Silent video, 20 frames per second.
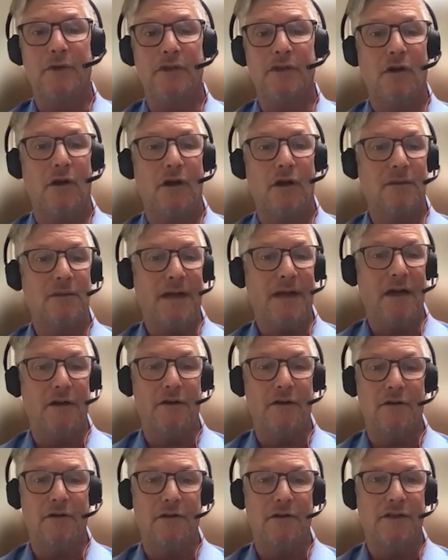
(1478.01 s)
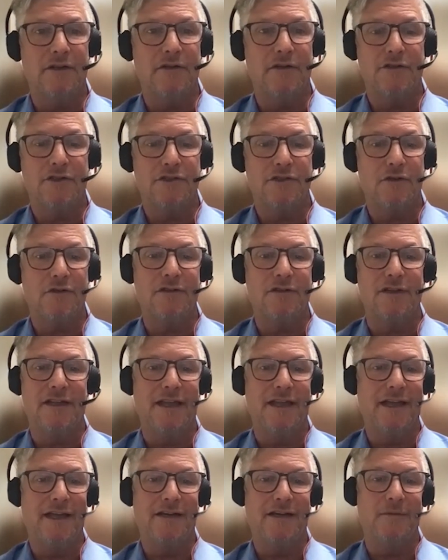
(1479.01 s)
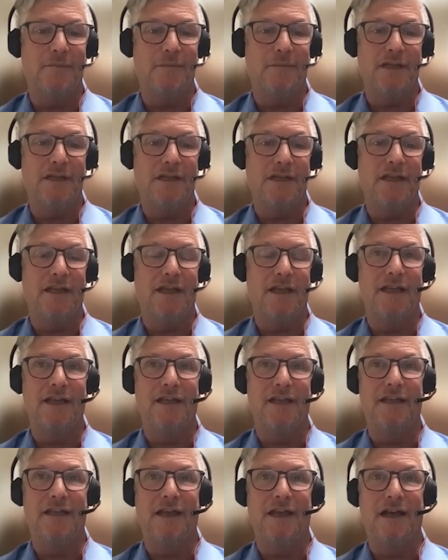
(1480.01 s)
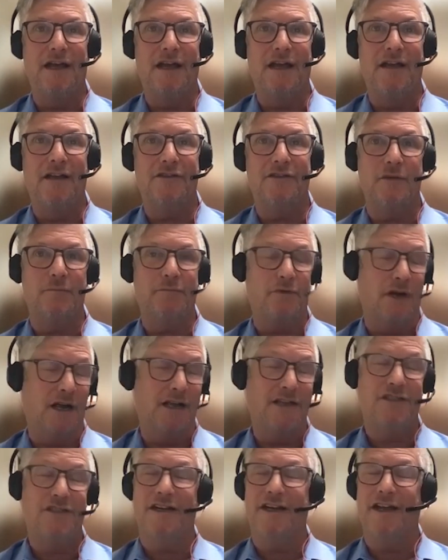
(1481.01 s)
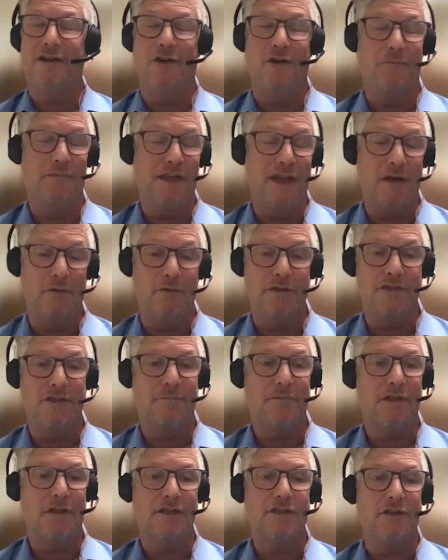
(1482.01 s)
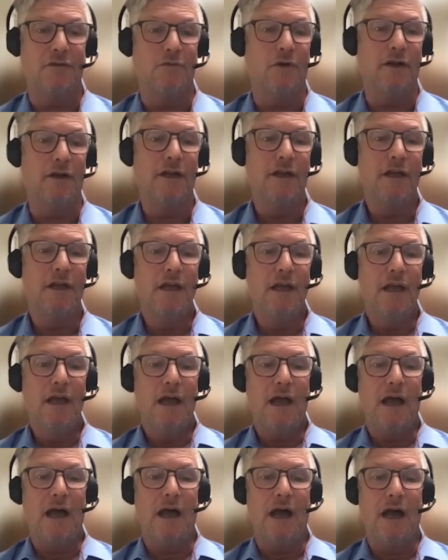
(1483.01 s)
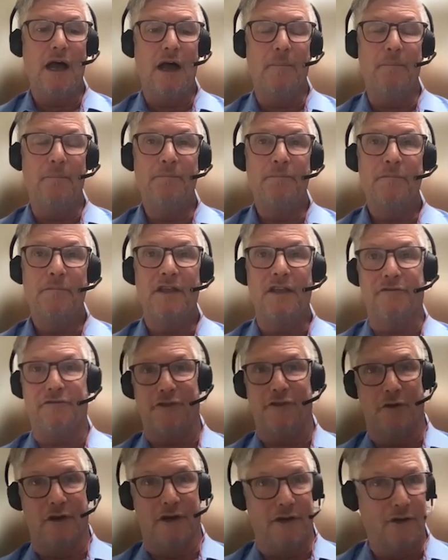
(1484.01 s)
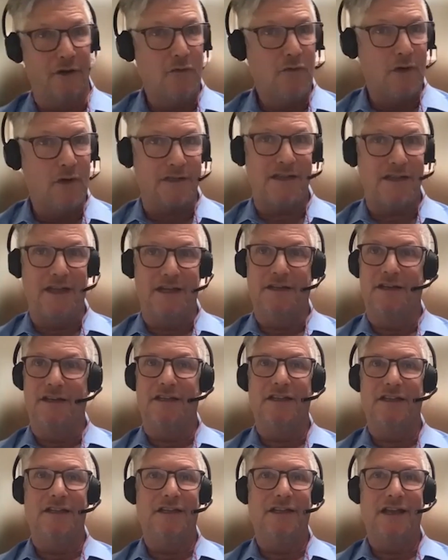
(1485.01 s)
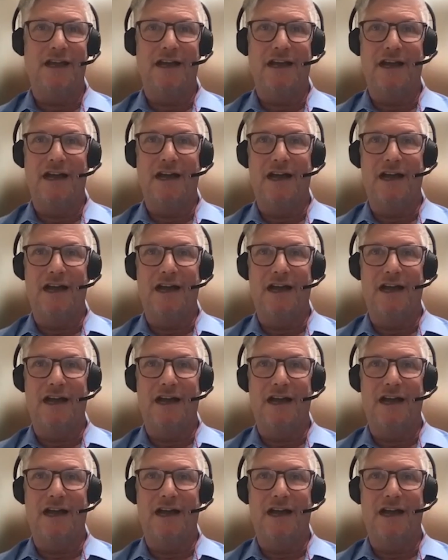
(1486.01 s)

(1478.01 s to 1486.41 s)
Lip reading: we talked about earlier certainly had to be a surprise, and I hope that was a pleasant one. If you're a new attendee,